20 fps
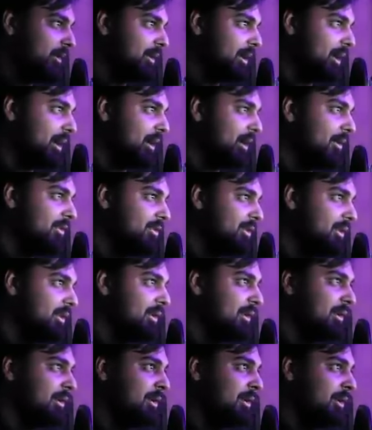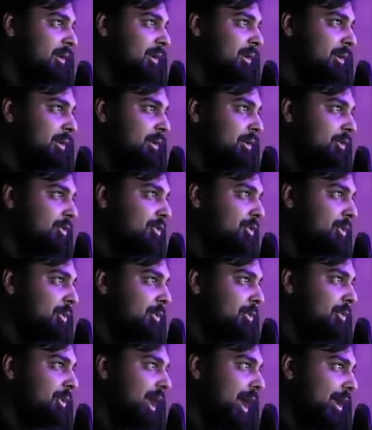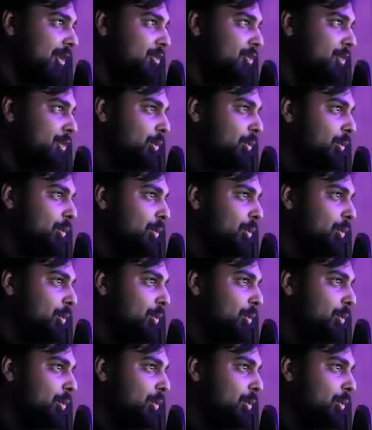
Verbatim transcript: Okay, I got to see the true natural